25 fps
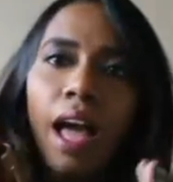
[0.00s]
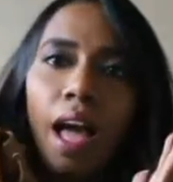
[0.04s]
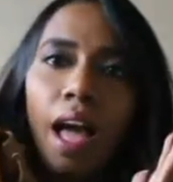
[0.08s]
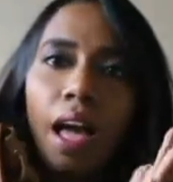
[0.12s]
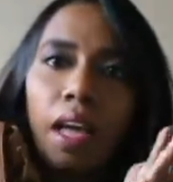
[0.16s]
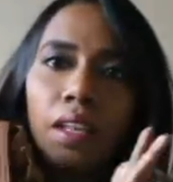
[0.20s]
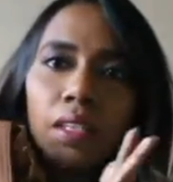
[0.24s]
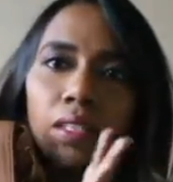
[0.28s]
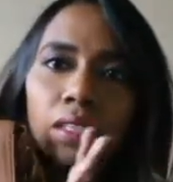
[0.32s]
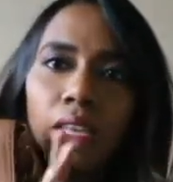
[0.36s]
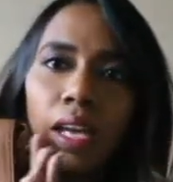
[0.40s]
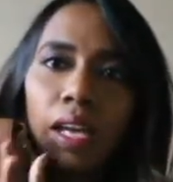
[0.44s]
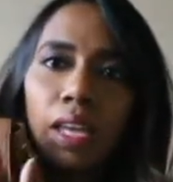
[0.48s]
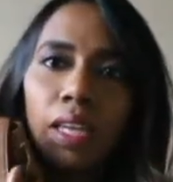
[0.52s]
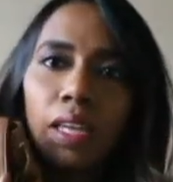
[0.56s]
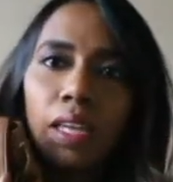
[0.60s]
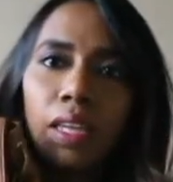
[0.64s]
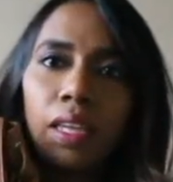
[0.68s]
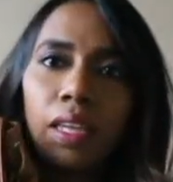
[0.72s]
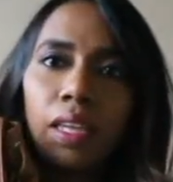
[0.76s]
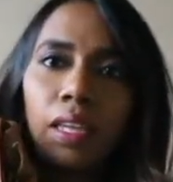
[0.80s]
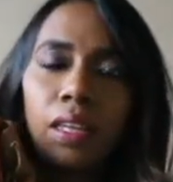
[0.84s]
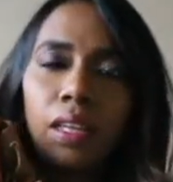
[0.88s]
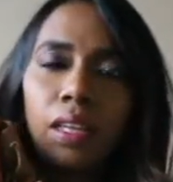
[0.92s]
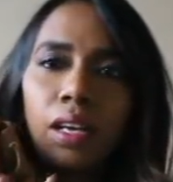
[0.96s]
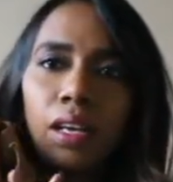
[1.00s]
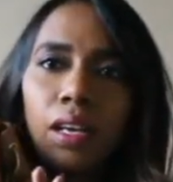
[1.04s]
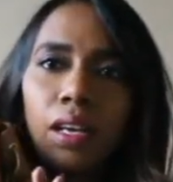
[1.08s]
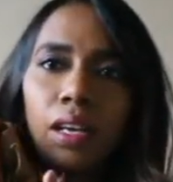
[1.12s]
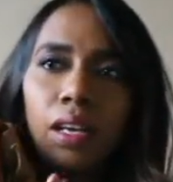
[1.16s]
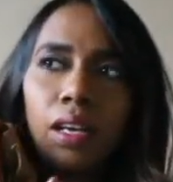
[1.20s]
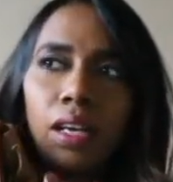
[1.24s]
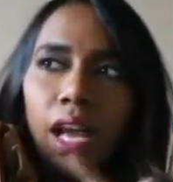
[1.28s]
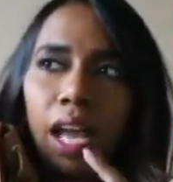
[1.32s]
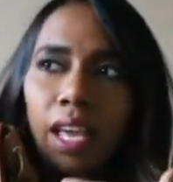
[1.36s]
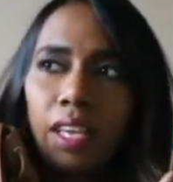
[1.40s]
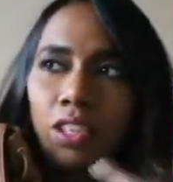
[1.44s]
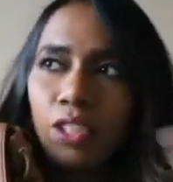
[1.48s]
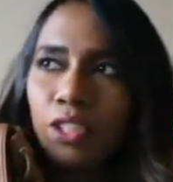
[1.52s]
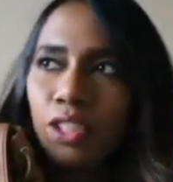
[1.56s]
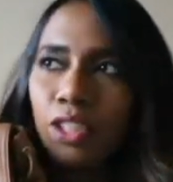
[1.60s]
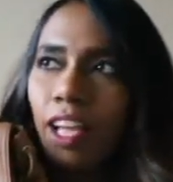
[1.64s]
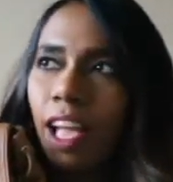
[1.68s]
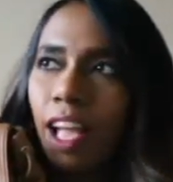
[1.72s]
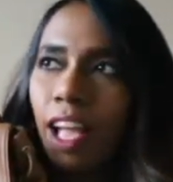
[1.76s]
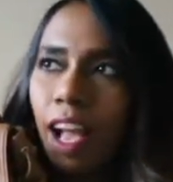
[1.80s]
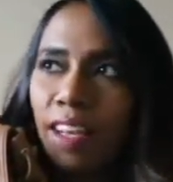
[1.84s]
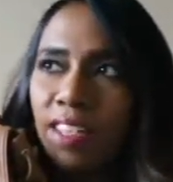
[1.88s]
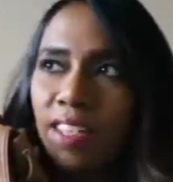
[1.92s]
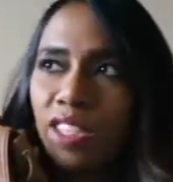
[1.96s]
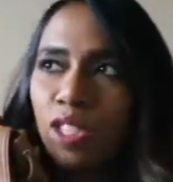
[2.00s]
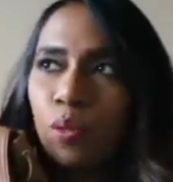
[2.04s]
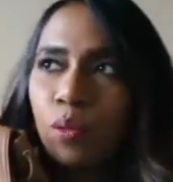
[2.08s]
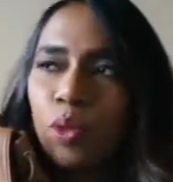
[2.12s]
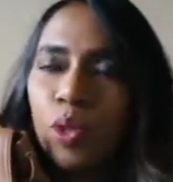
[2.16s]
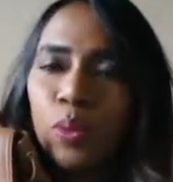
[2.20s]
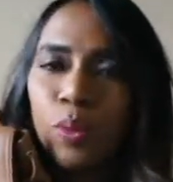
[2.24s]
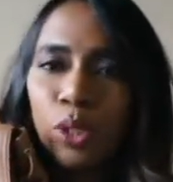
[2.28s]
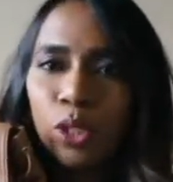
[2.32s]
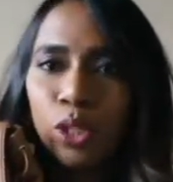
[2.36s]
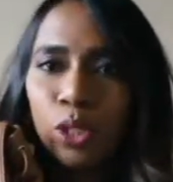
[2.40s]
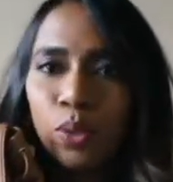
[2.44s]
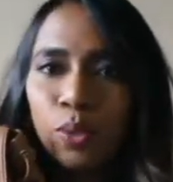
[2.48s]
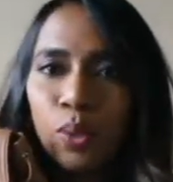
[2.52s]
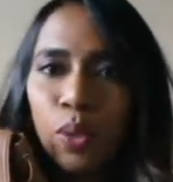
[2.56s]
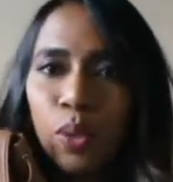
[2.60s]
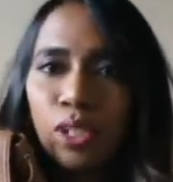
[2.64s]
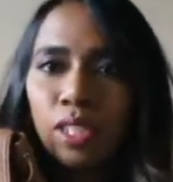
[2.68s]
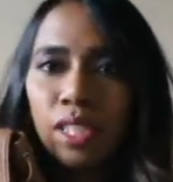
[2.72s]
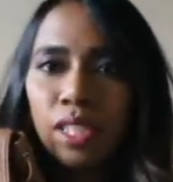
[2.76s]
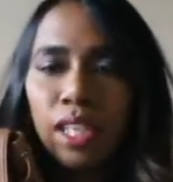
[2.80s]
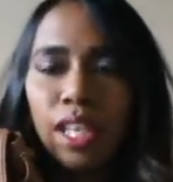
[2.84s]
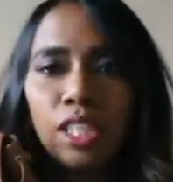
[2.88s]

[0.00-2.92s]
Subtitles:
and I asked her which one she wanted,